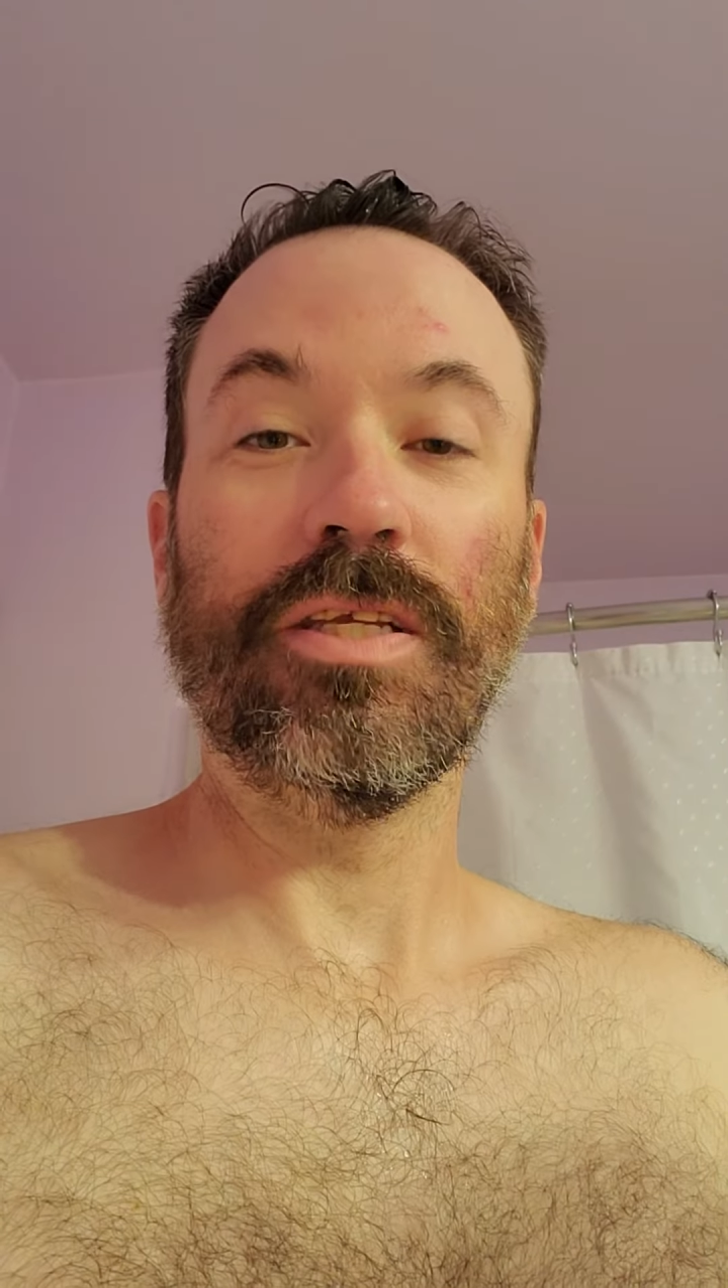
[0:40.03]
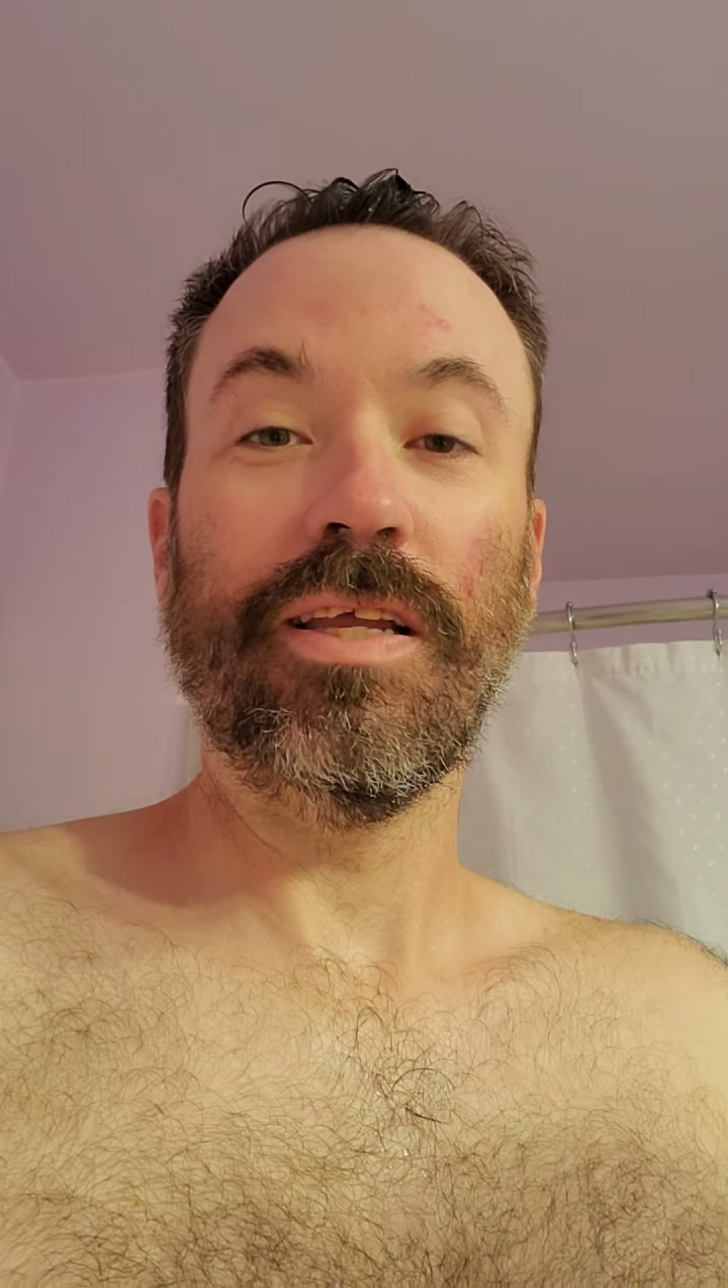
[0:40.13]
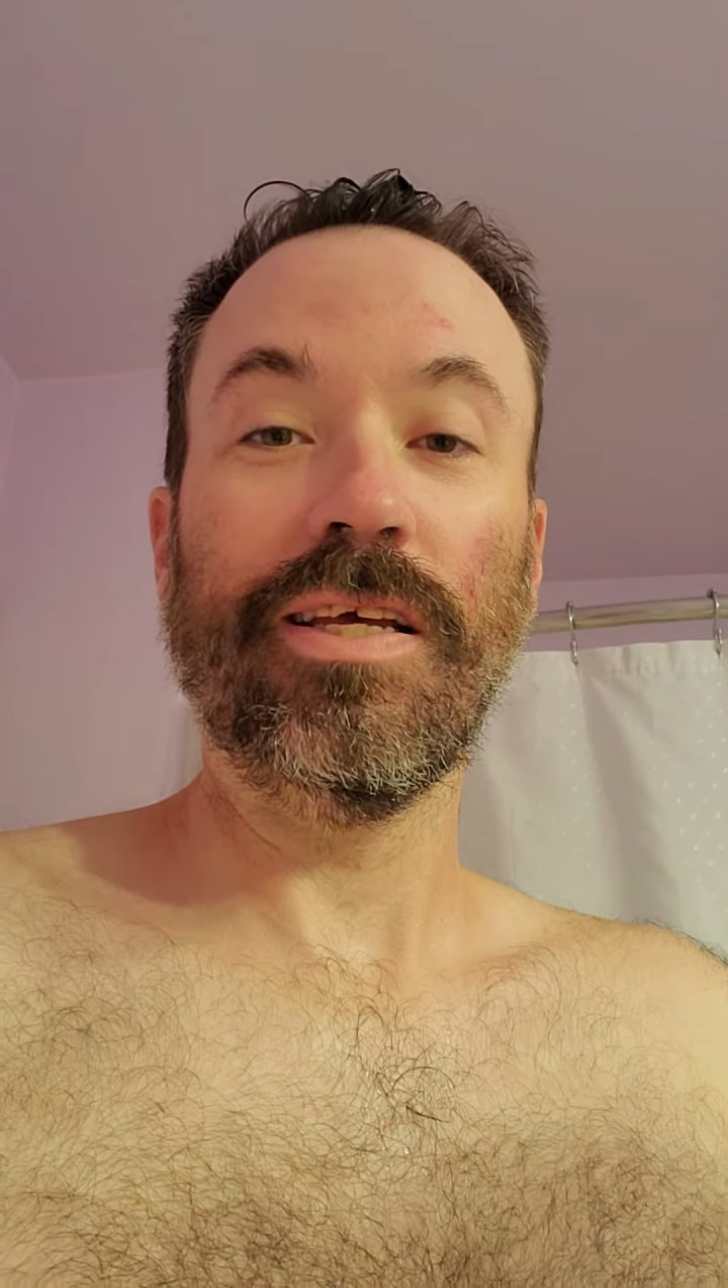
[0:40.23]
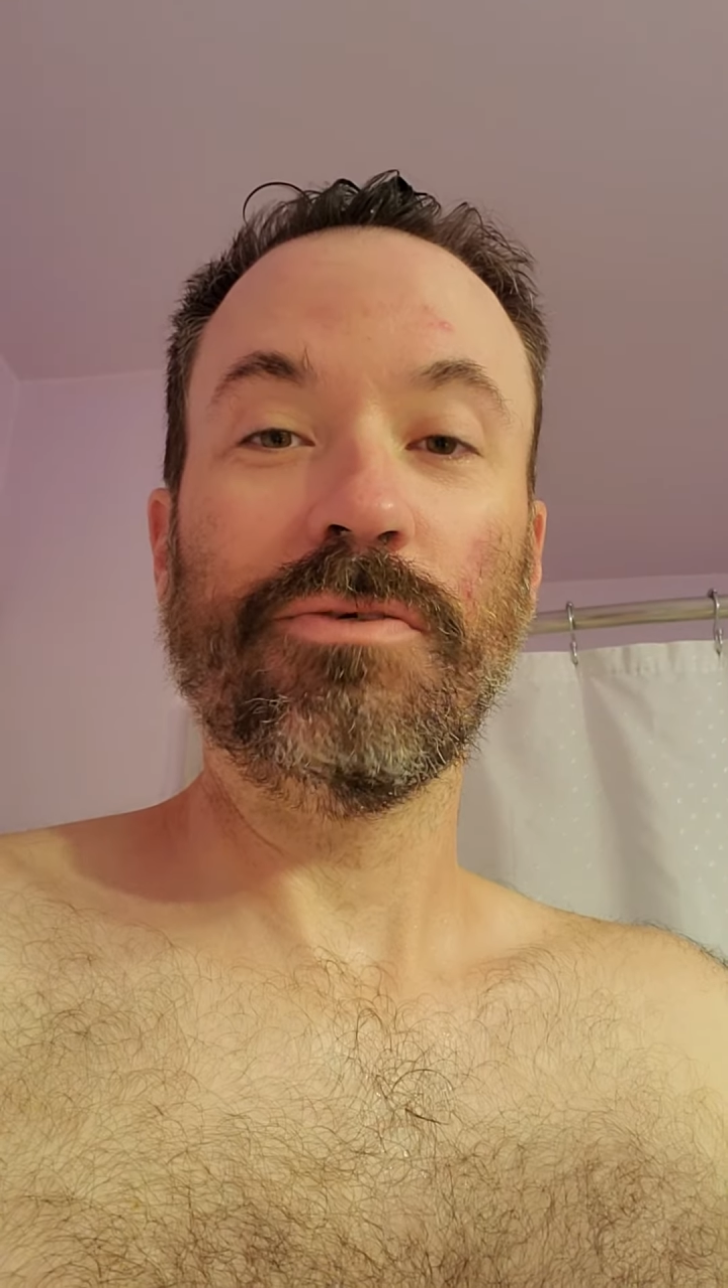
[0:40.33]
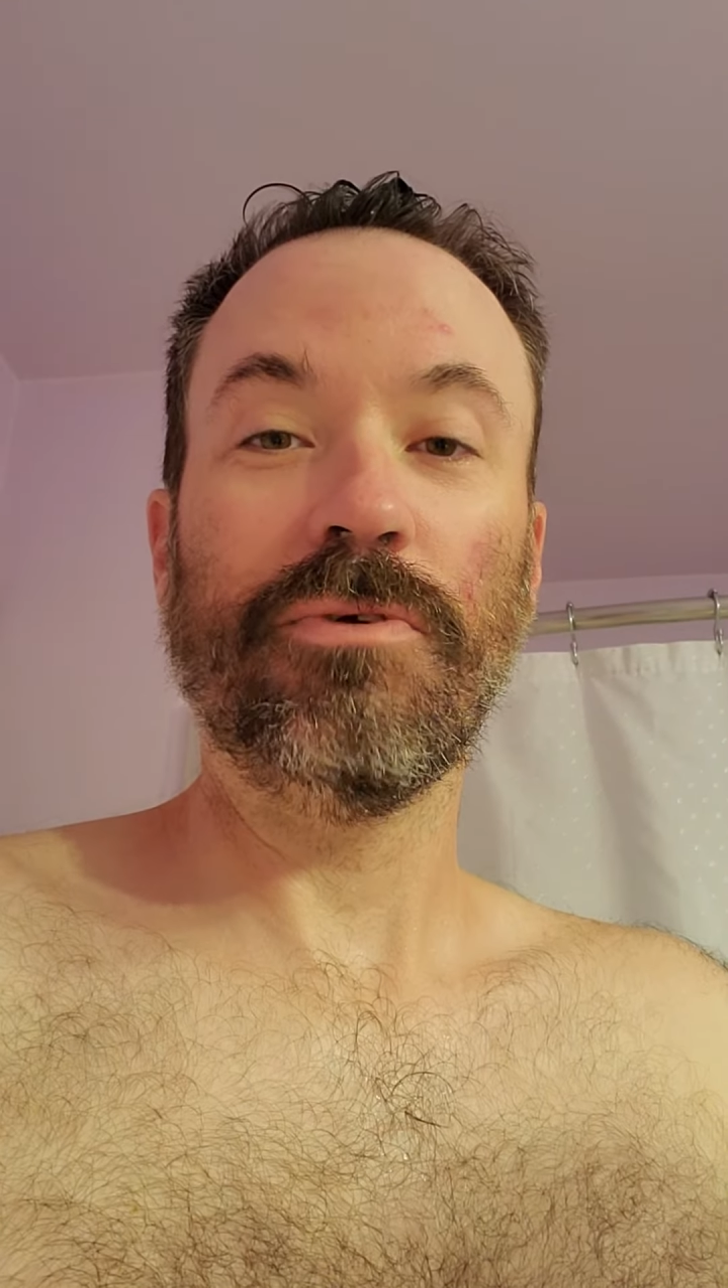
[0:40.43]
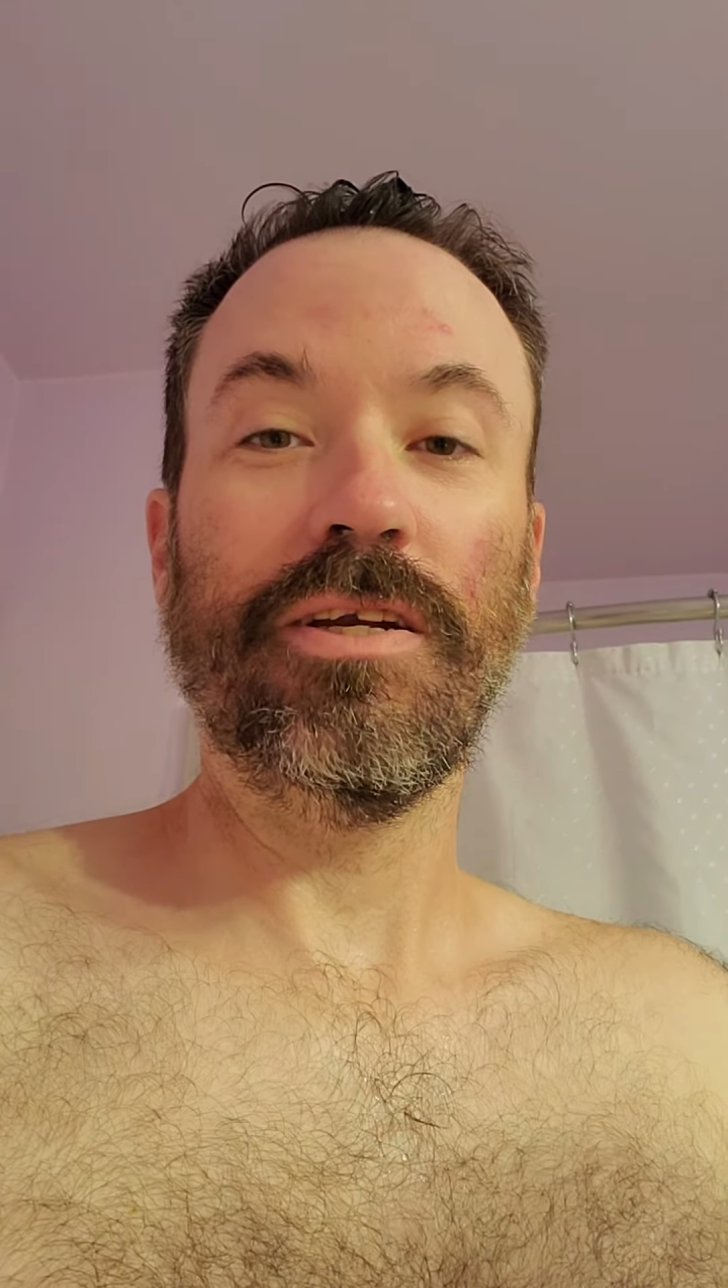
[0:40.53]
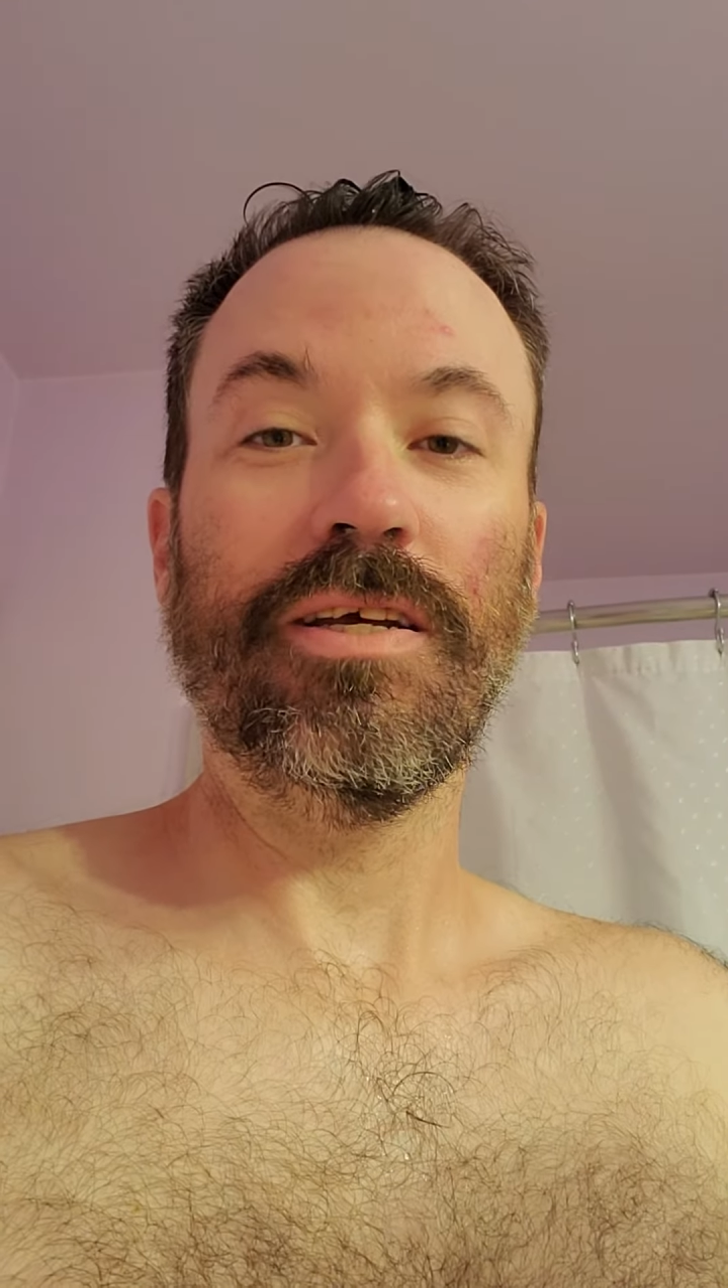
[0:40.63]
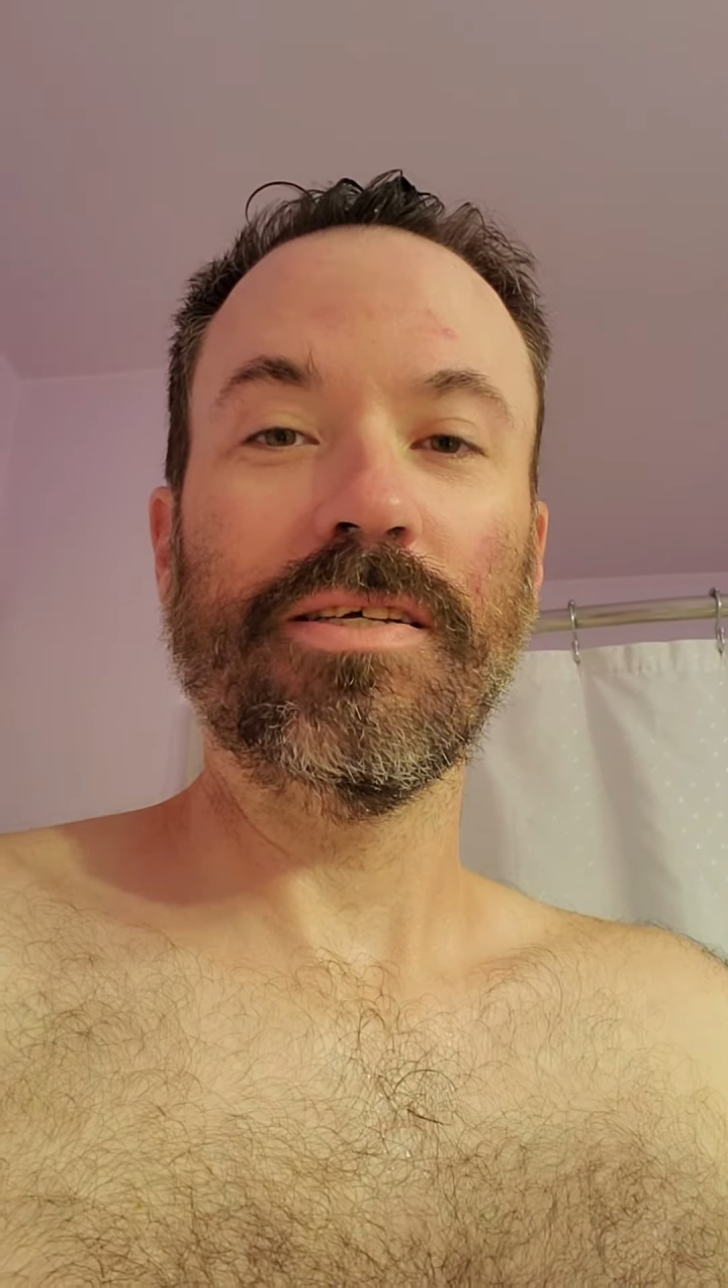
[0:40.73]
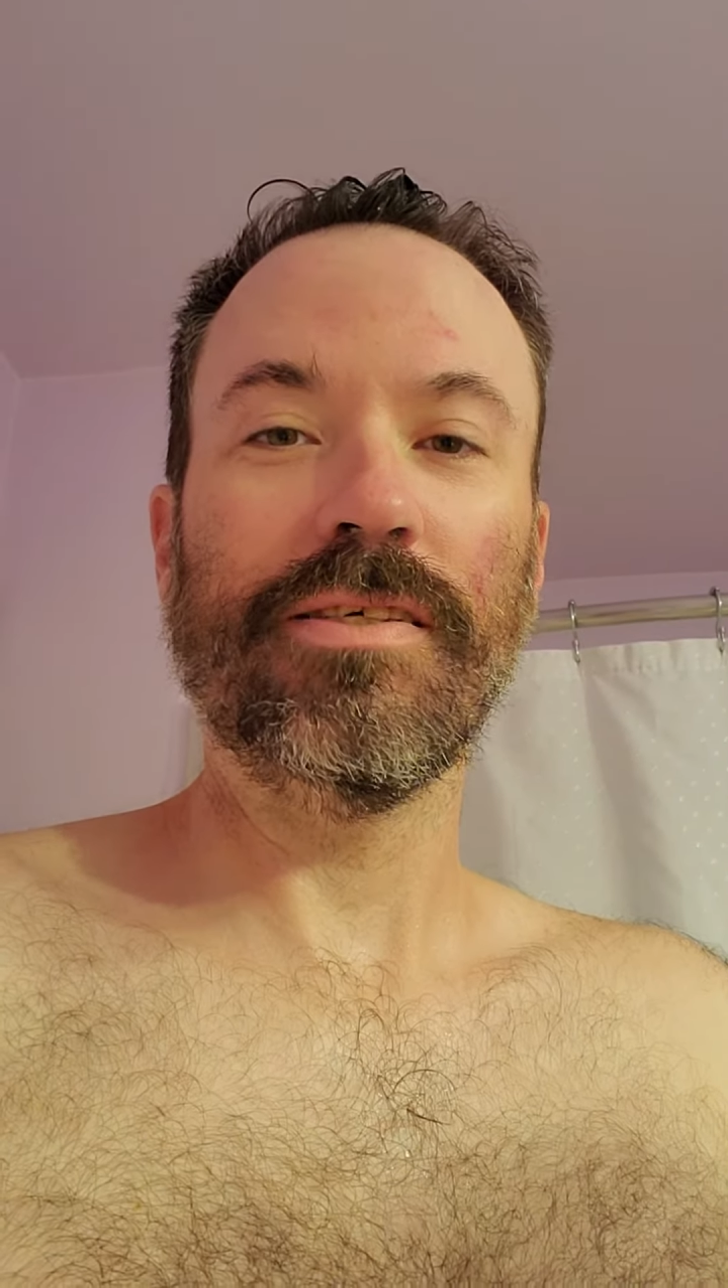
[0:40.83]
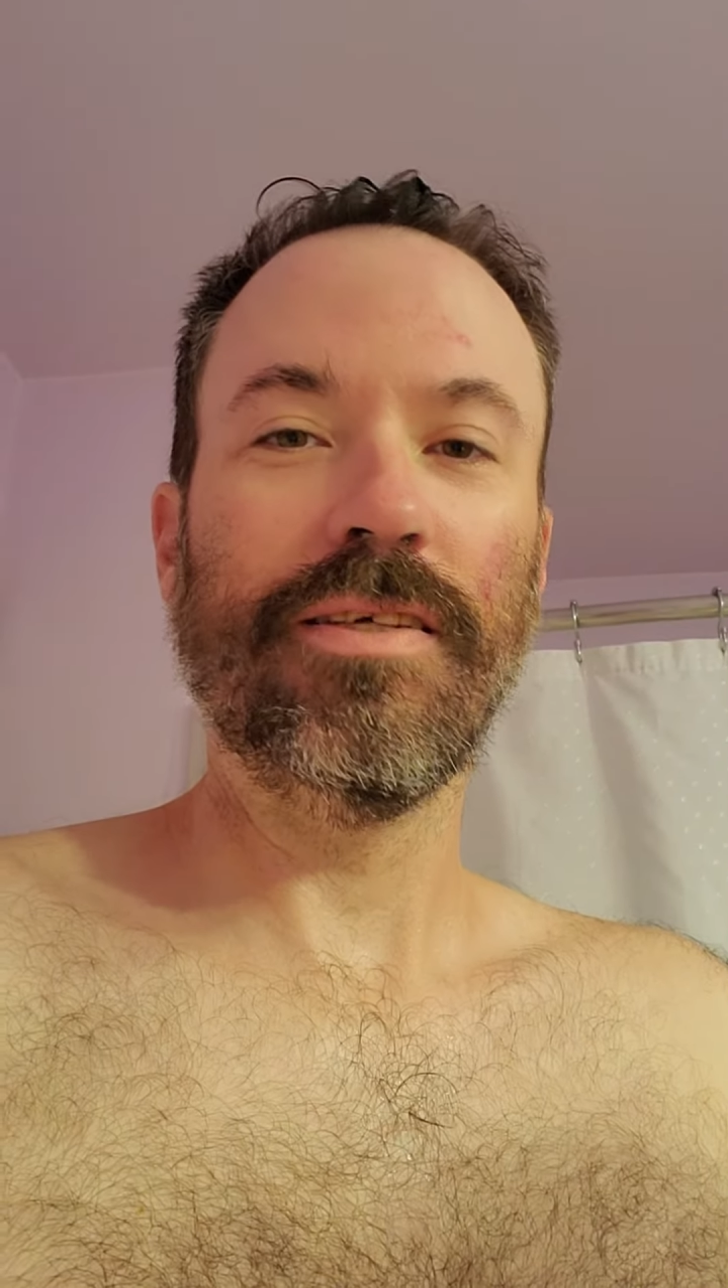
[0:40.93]
it is what it
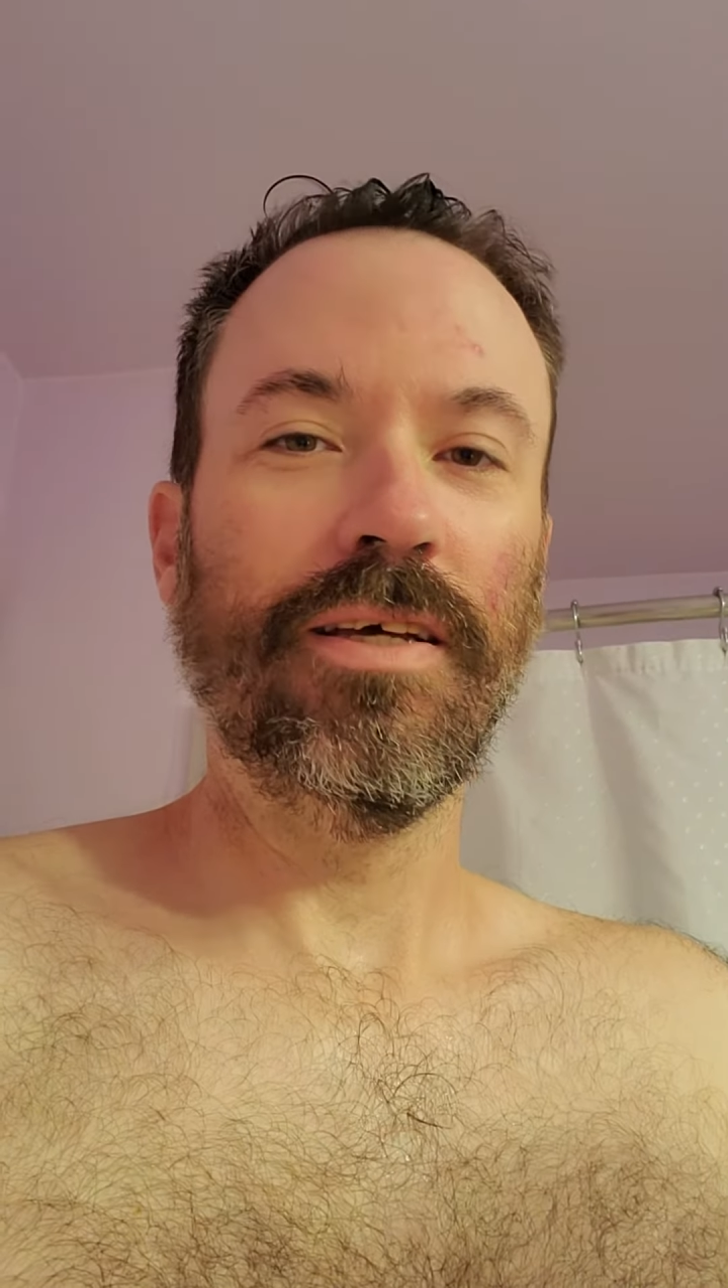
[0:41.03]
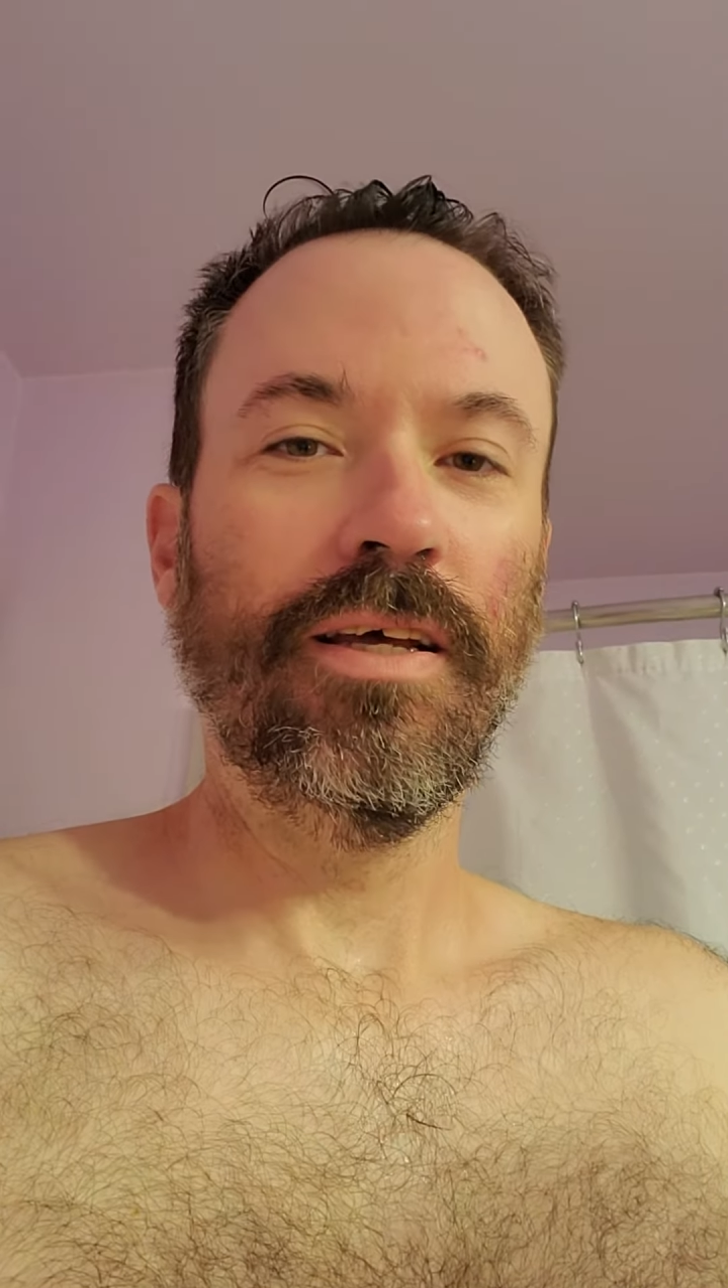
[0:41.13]
is,